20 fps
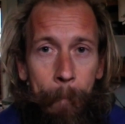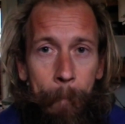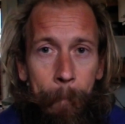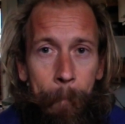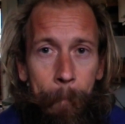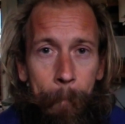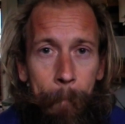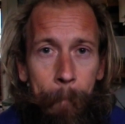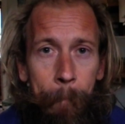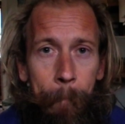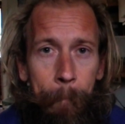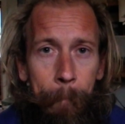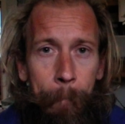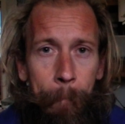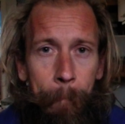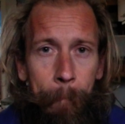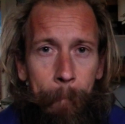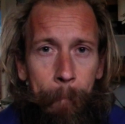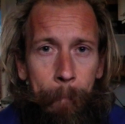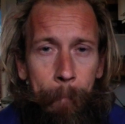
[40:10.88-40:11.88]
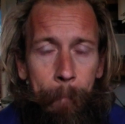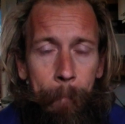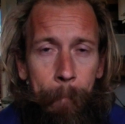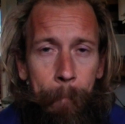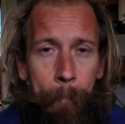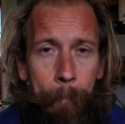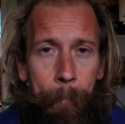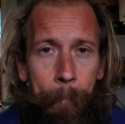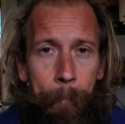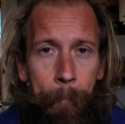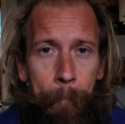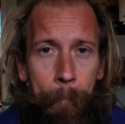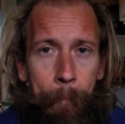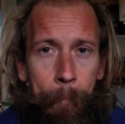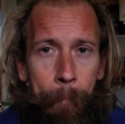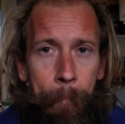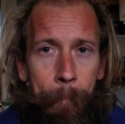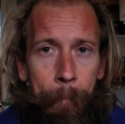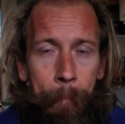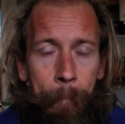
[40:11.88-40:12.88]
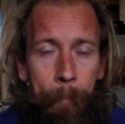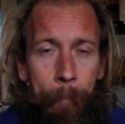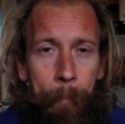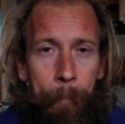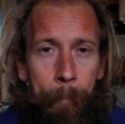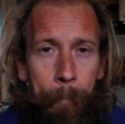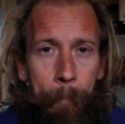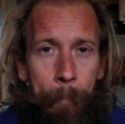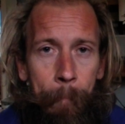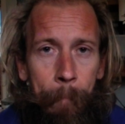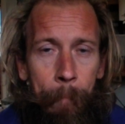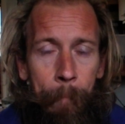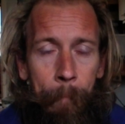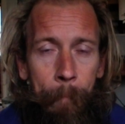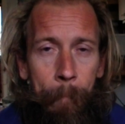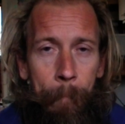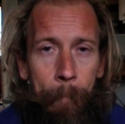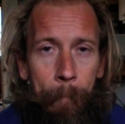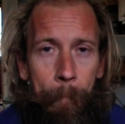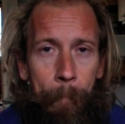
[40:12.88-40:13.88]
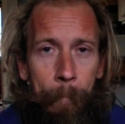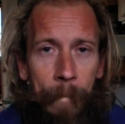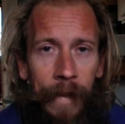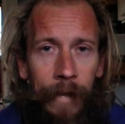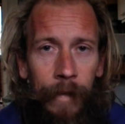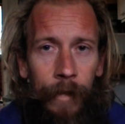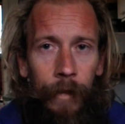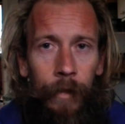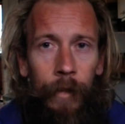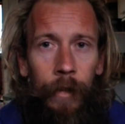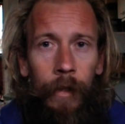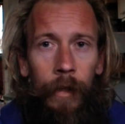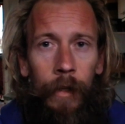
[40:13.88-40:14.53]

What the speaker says: Nothing is said.